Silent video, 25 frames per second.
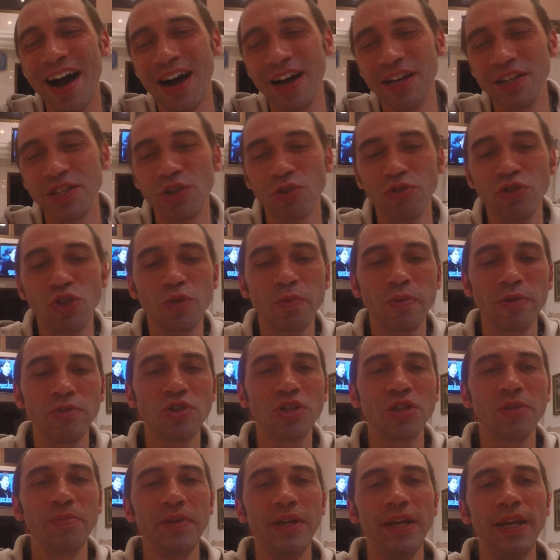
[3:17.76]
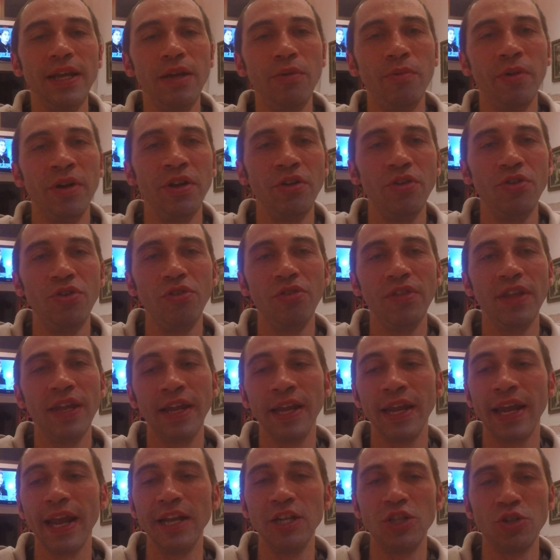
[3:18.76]
So it's supposed to be, when you do the
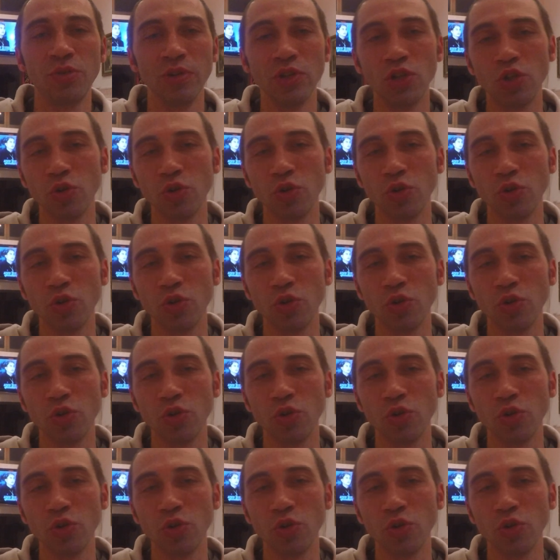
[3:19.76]
engagement,